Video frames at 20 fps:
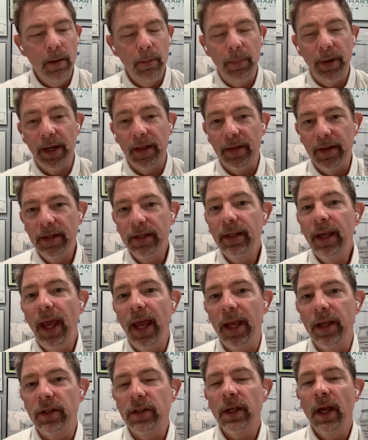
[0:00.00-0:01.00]
But in this
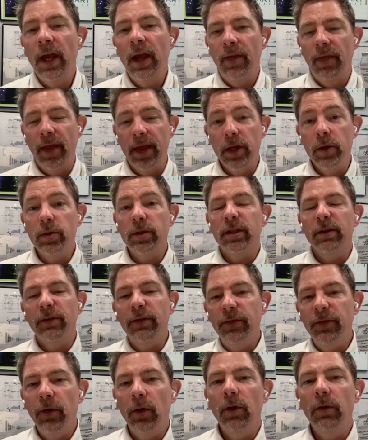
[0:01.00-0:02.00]
case, they use the
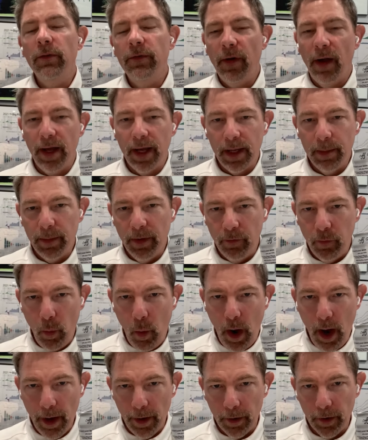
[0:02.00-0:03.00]
full volume of
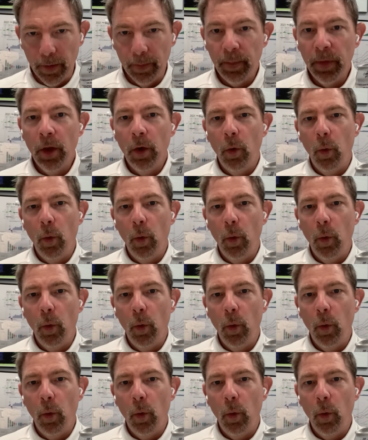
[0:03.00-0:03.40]
water